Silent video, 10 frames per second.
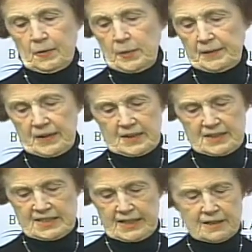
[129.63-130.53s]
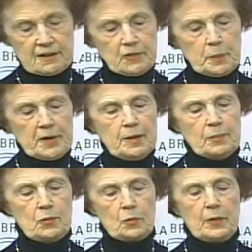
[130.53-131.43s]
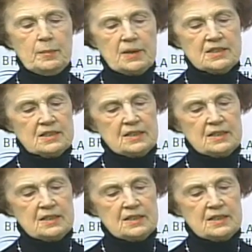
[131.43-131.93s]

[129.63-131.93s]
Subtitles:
With the consent of the people, we must